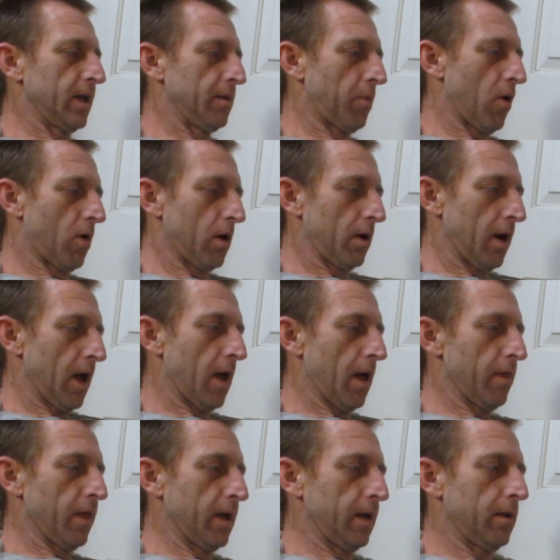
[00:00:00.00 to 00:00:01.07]
in part
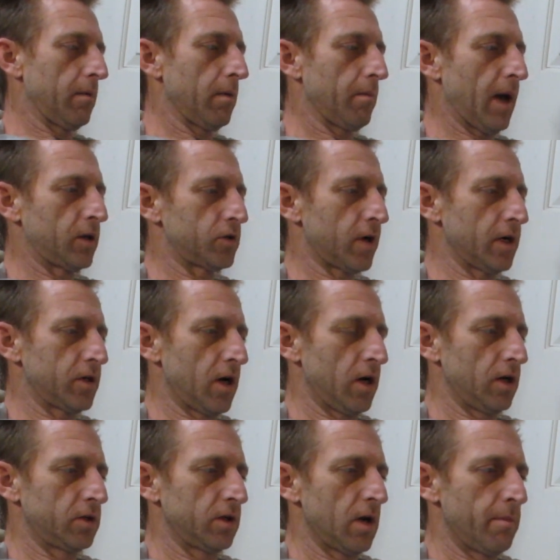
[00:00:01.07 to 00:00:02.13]
the magistrate
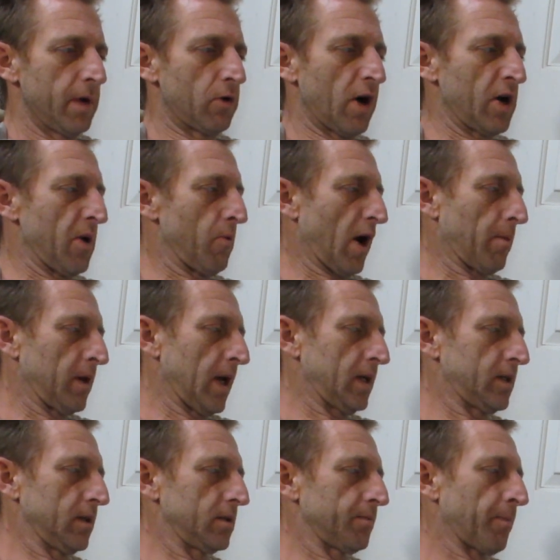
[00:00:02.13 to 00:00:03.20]
judge memorandum and
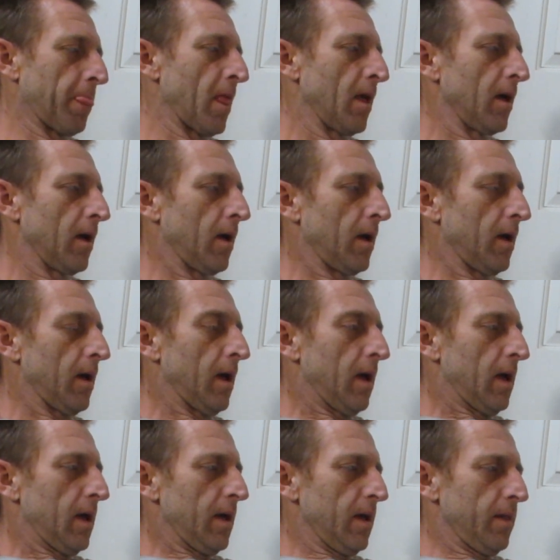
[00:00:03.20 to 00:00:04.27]
recommendations.
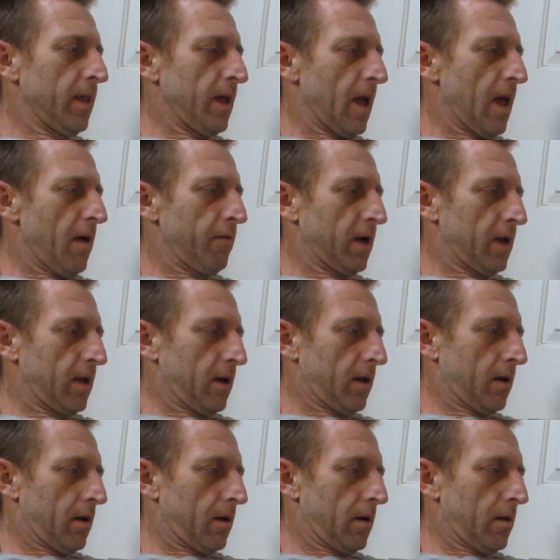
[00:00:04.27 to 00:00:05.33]
In the event
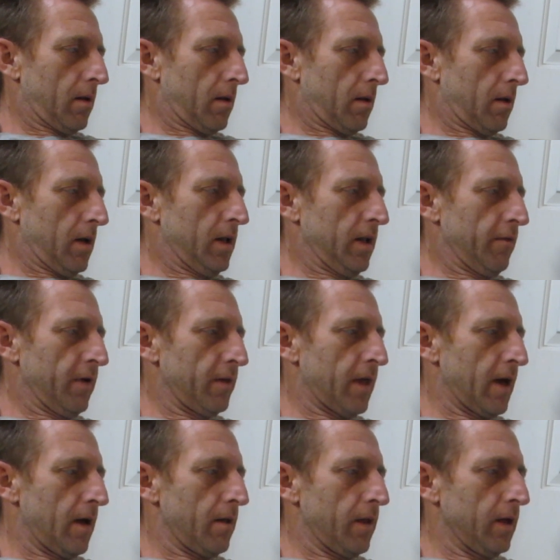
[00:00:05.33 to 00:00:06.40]

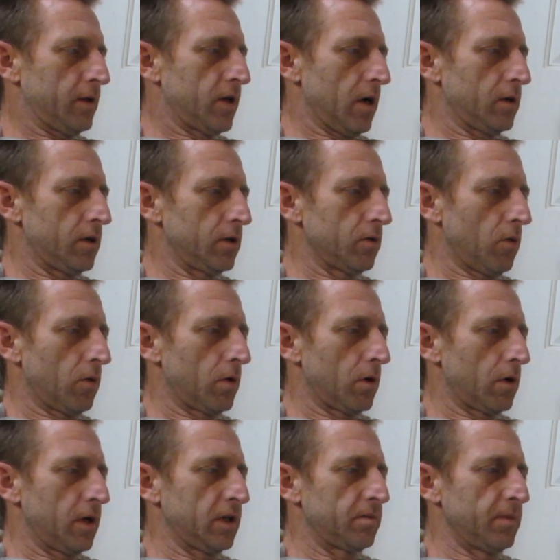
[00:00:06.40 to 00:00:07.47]
that the judge's
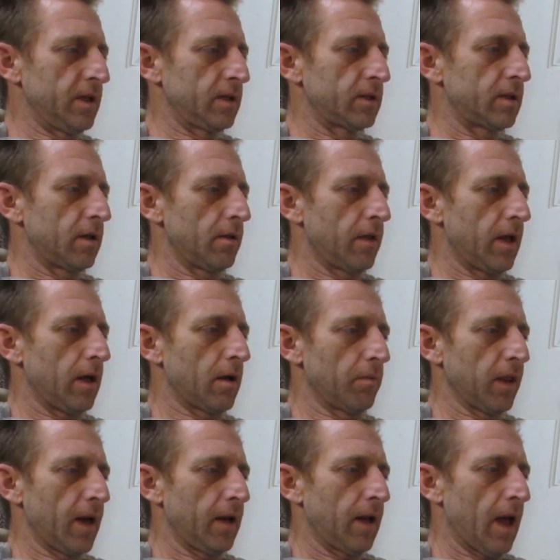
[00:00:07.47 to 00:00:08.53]
order dismissed the
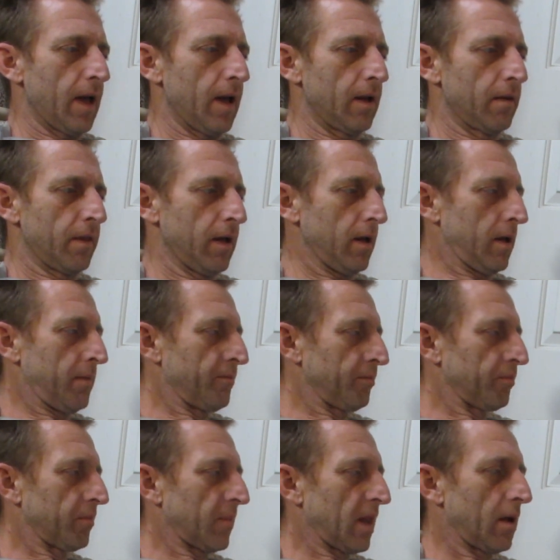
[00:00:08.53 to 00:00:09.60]
complaint and the
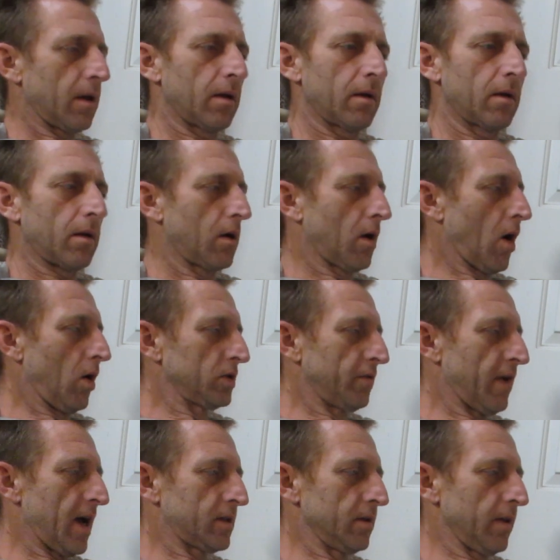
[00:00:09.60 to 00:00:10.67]
cause of
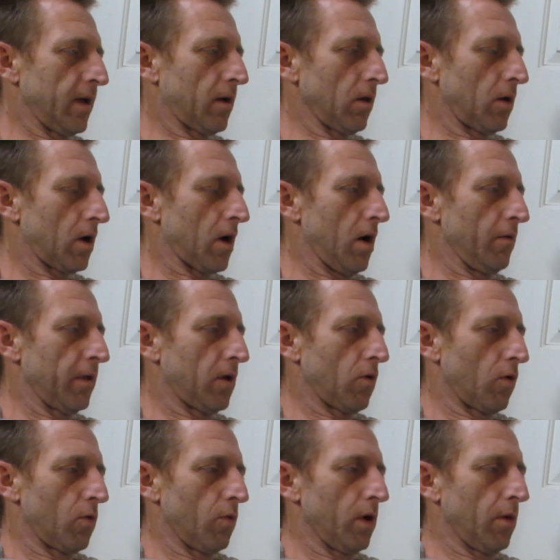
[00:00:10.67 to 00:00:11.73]
action, the clerk of the
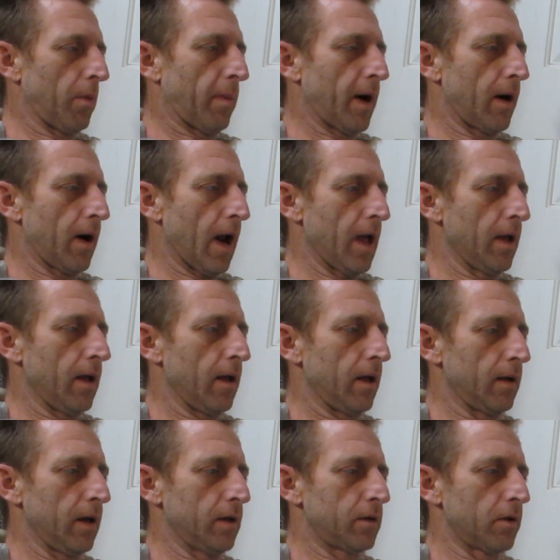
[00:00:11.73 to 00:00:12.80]
court will prepare
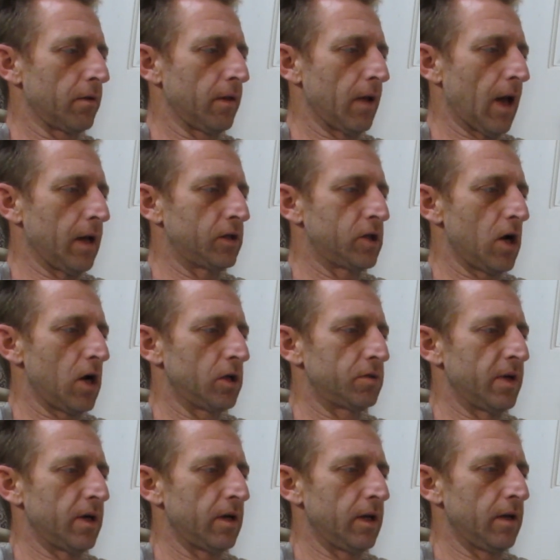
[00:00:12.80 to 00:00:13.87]
and enter a
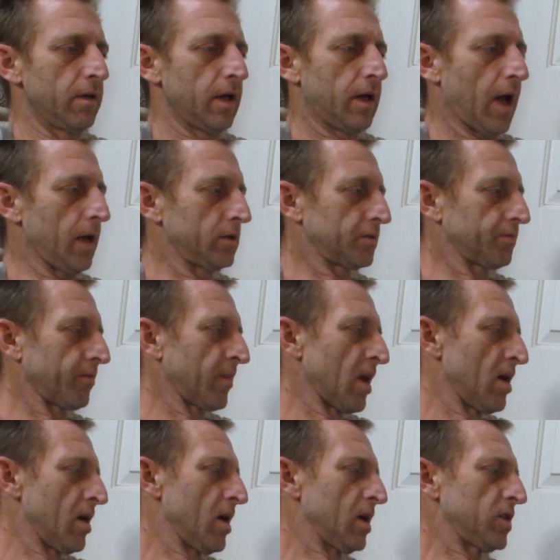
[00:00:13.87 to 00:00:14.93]
judgment in the case.
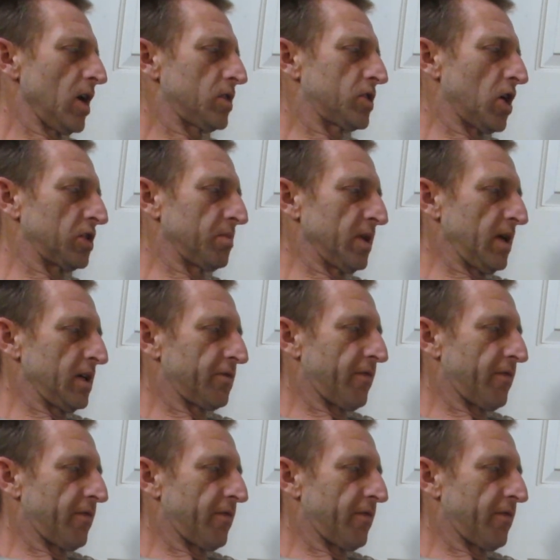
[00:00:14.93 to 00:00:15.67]
Such judgment is